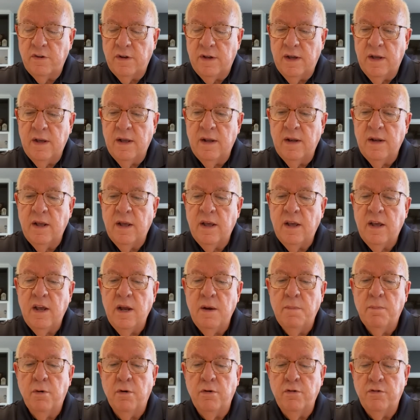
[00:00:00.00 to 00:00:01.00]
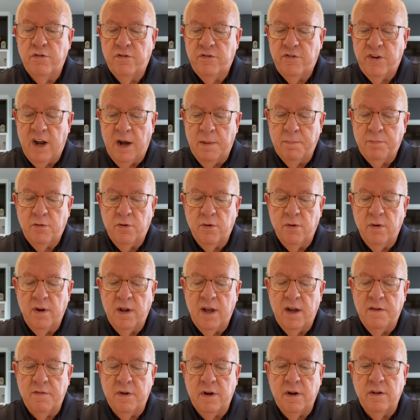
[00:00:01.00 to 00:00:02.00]
in Hebrews chapter
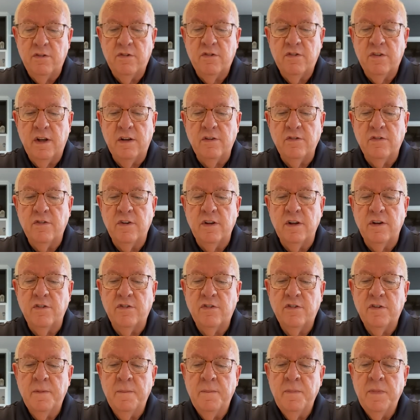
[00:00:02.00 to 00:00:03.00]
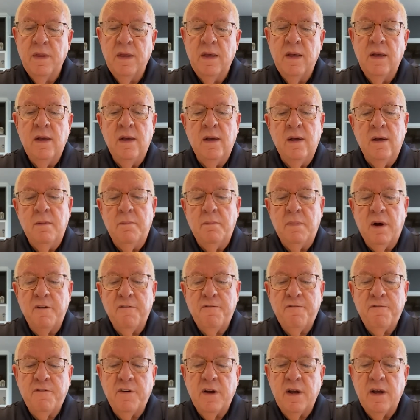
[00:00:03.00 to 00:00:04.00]
11. It says this, by
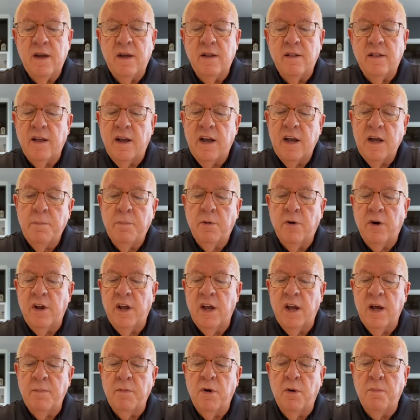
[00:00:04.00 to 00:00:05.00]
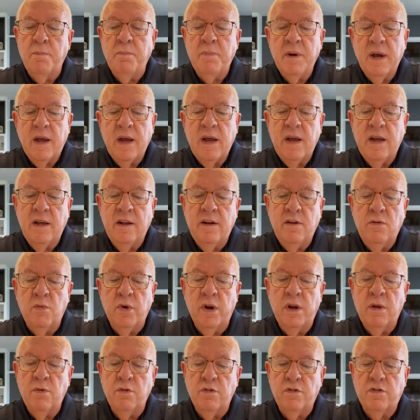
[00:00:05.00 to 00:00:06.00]
faith, Abraham obeyed
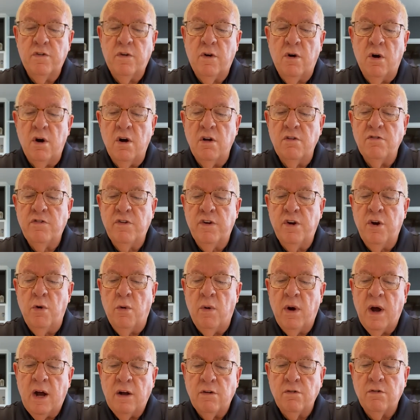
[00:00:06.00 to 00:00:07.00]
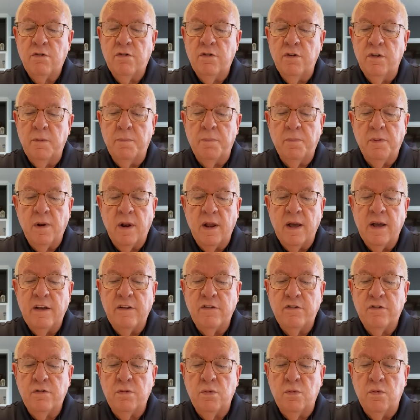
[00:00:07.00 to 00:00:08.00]
when he was called to go out to the
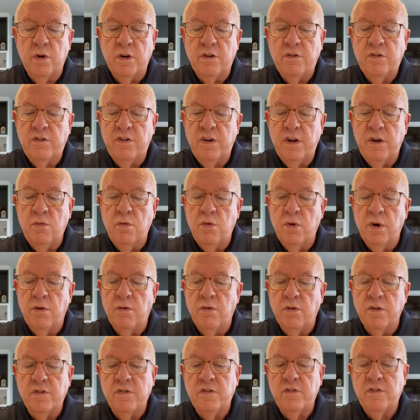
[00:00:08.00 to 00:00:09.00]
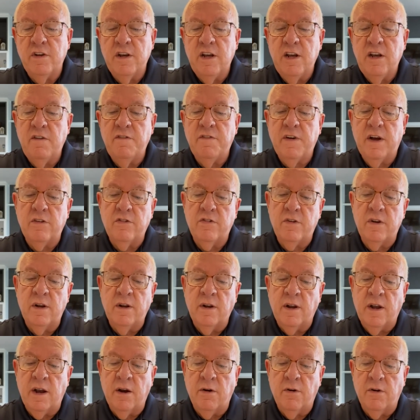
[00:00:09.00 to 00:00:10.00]
place which he would receive as an
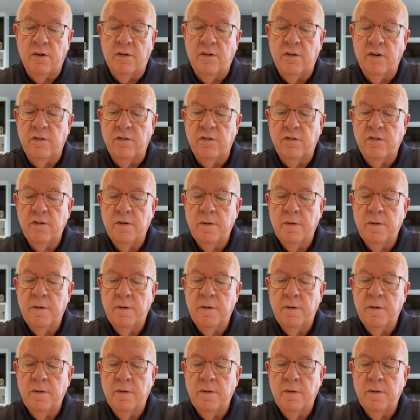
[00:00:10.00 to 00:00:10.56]
inheritance.